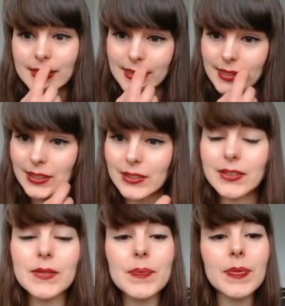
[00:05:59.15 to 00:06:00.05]
So
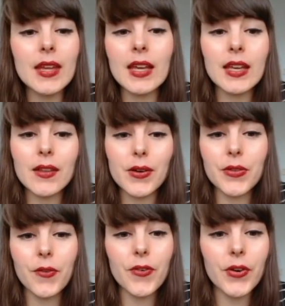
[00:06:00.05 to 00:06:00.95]

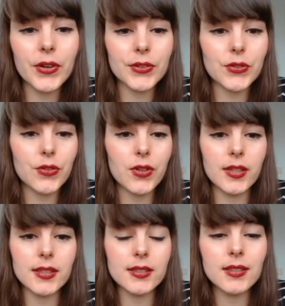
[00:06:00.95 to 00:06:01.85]
the first
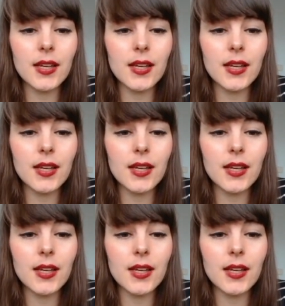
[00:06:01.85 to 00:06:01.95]
phrase,